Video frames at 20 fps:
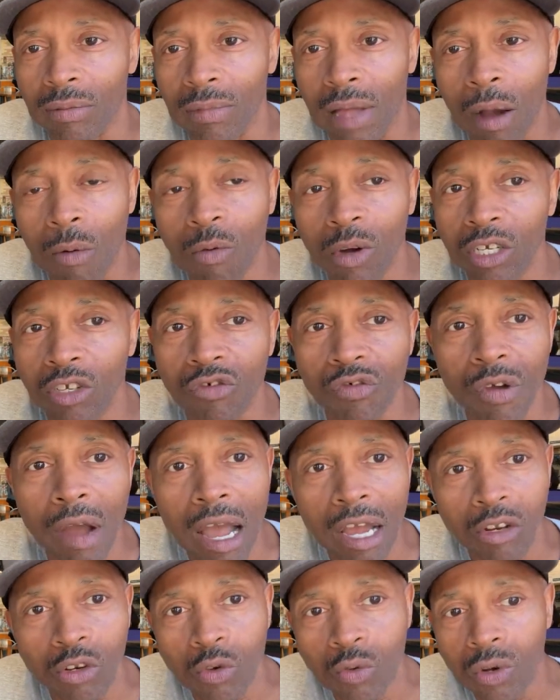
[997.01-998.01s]
I want to
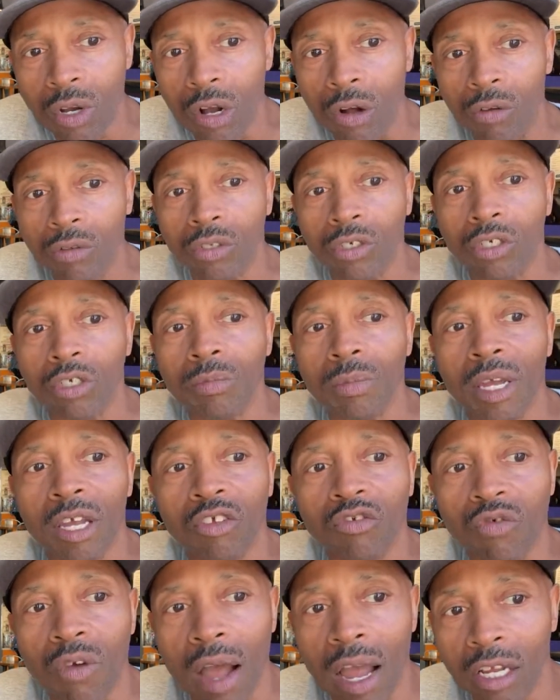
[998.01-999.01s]
try new cultures,
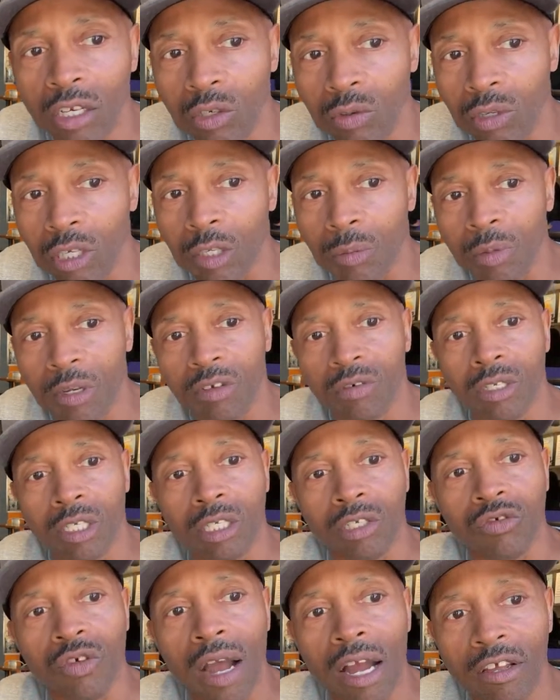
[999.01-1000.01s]
man, try new
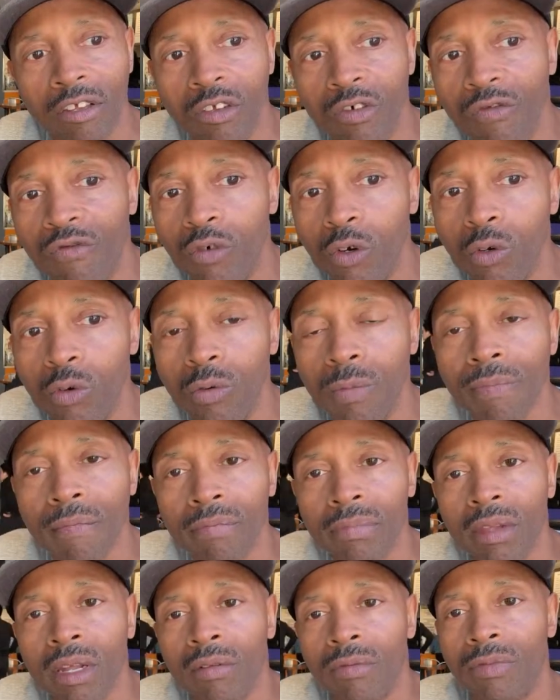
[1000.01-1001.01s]
experience, try new food.
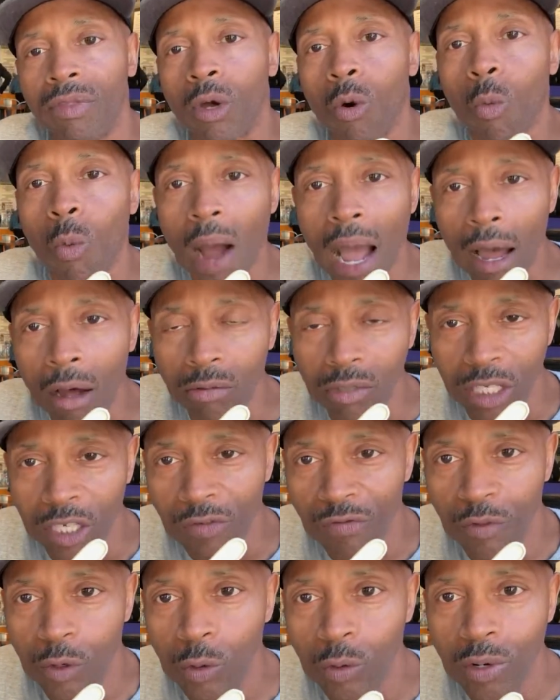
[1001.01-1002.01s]
The
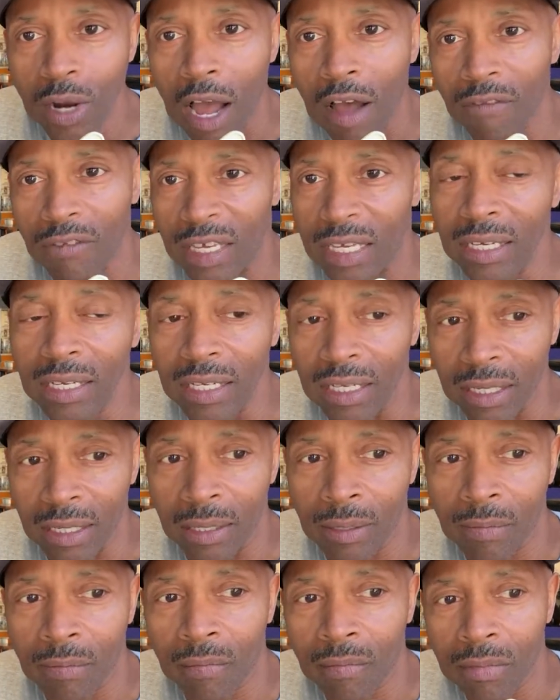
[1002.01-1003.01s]
wildest food I've eaten
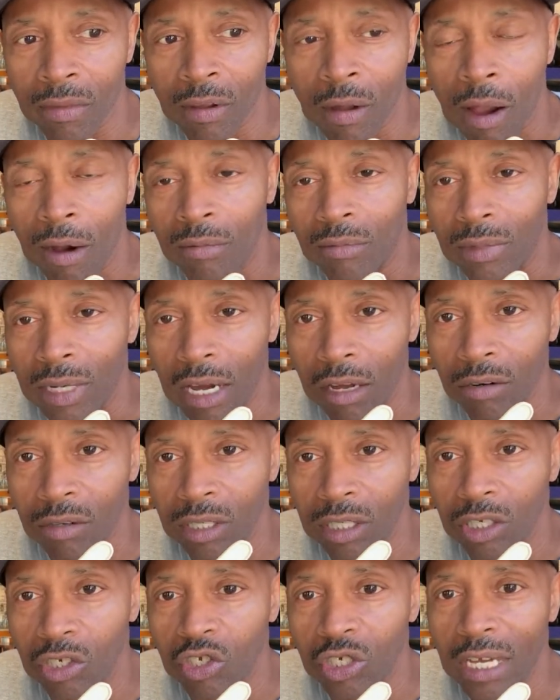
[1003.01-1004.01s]

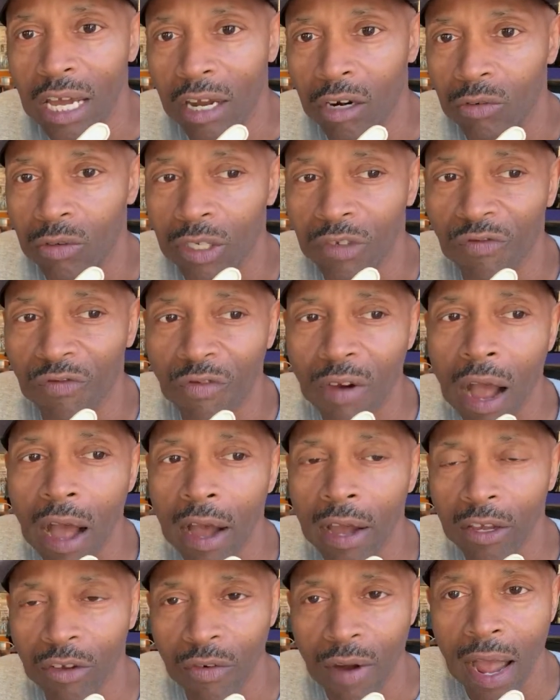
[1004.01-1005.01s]
not on this channel, is
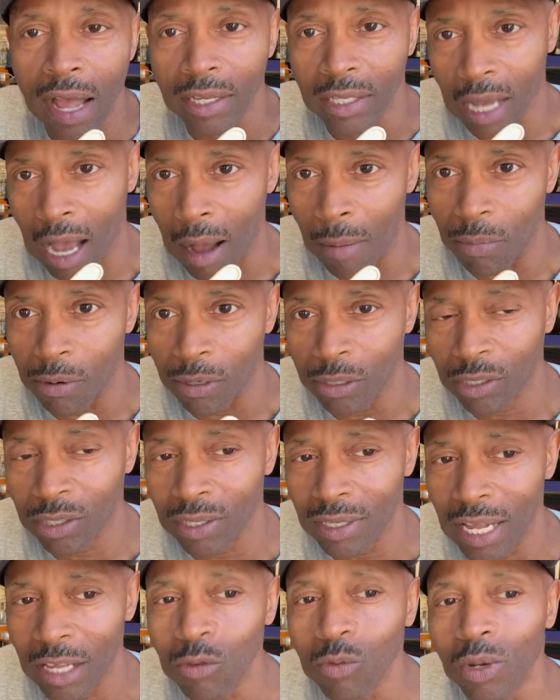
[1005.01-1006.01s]
fried
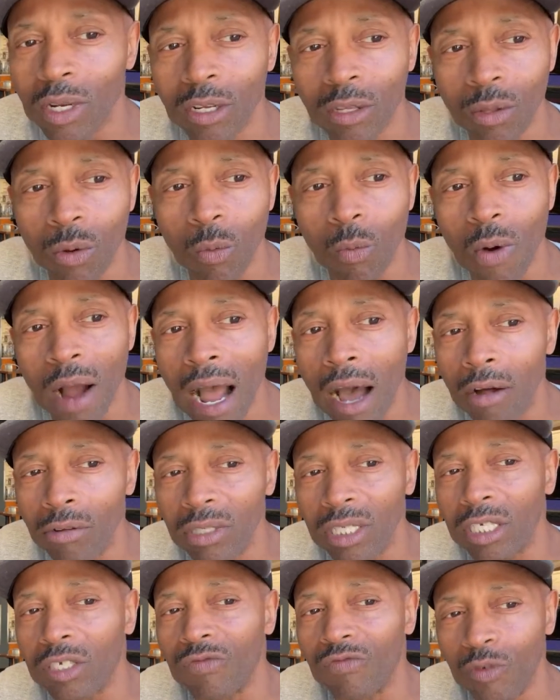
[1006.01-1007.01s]
grasshoppers. That's one of the
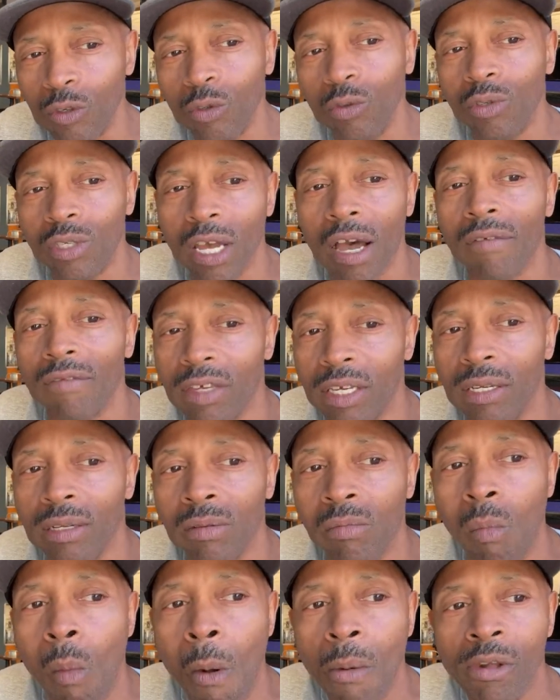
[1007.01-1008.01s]
wildest foods I've
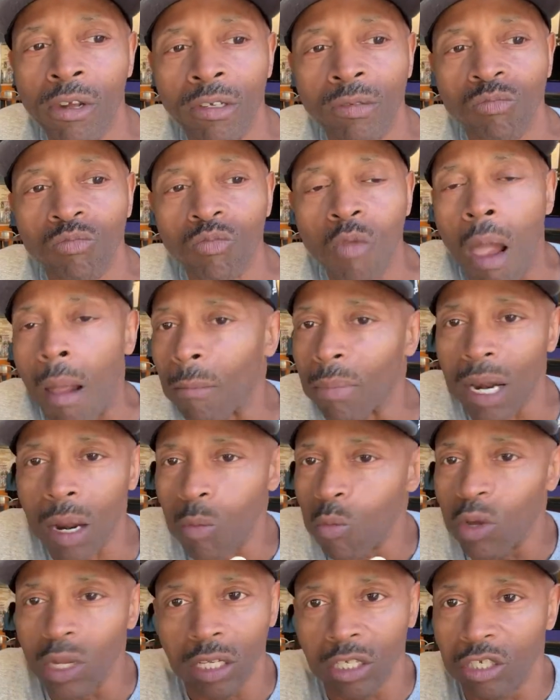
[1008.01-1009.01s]
eaten. But I'm
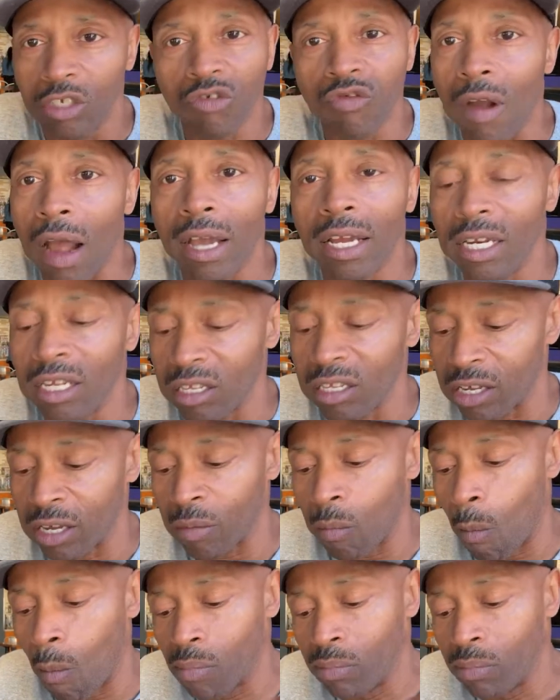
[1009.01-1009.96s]
willing to try anything.